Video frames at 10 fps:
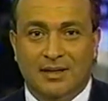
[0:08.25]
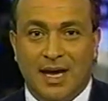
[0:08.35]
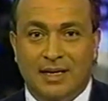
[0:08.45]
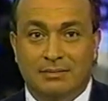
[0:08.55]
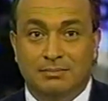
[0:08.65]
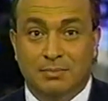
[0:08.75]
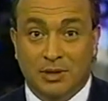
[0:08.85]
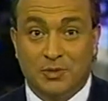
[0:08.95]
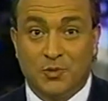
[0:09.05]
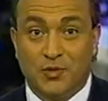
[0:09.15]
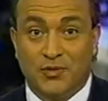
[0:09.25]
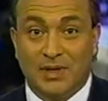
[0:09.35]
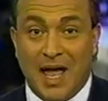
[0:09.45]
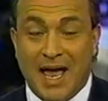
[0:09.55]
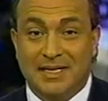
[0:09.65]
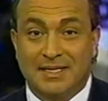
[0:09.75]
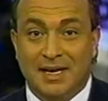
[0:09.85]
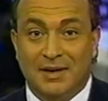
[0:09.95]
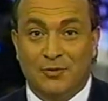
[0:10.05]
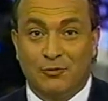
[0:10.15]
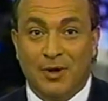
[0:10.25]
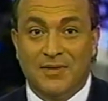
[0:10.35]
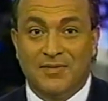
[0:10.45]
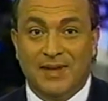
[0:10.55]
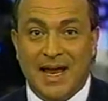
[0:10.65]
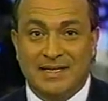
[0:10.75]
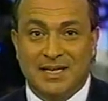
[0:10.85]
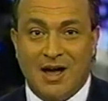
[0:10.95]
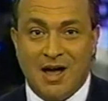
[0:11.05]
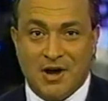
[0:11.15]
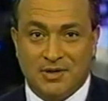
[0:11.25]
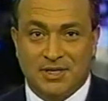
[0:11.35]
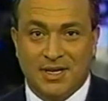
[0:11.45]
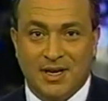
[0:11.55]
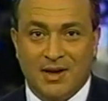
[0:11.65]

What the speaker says: like bulletproof glass and run-flat tires.